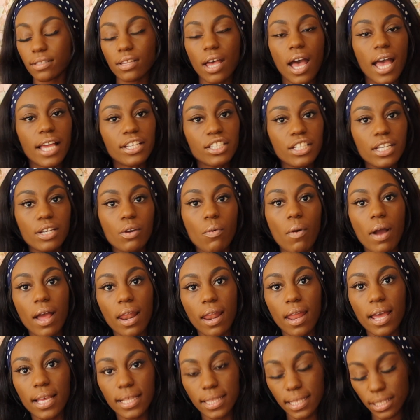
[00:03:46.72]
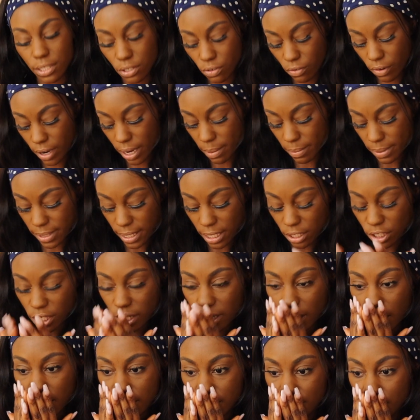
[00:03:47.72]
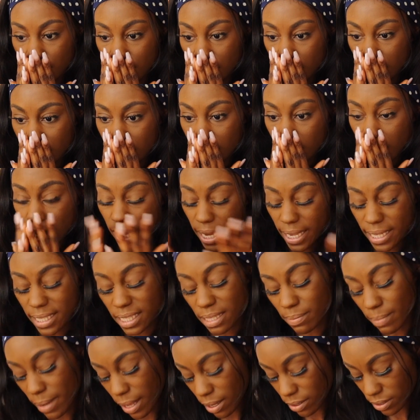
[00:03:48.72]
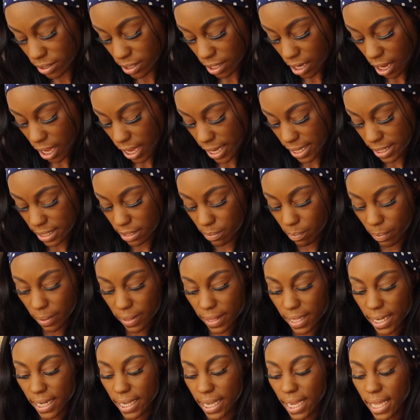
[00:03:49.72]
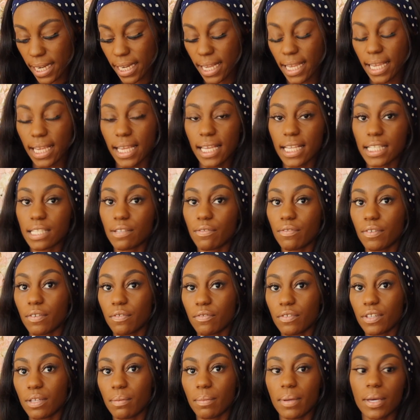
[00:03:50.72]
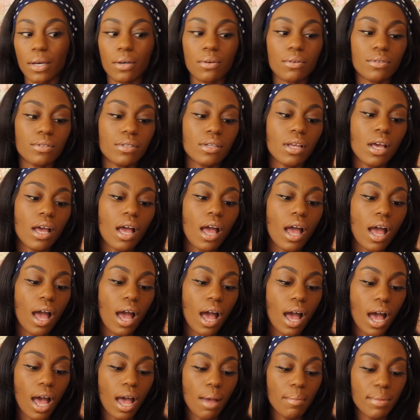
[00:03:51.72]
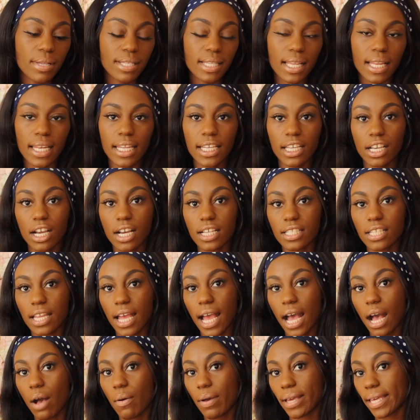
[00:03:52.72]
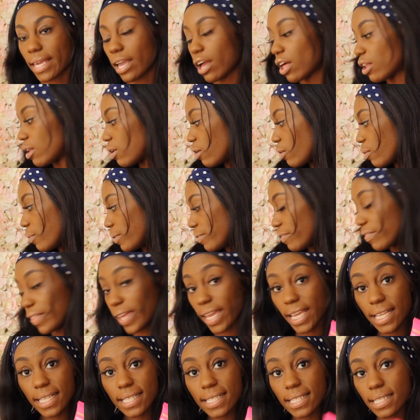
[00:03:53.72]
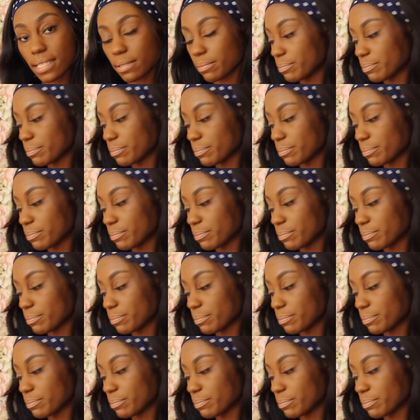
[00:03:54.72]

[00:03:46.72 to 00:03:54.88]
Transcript: so I actually quite like this cream. It's actually nice. It smells nice, but then again, it is 50 mils. Um, so I'll let you guys know how I get along with this.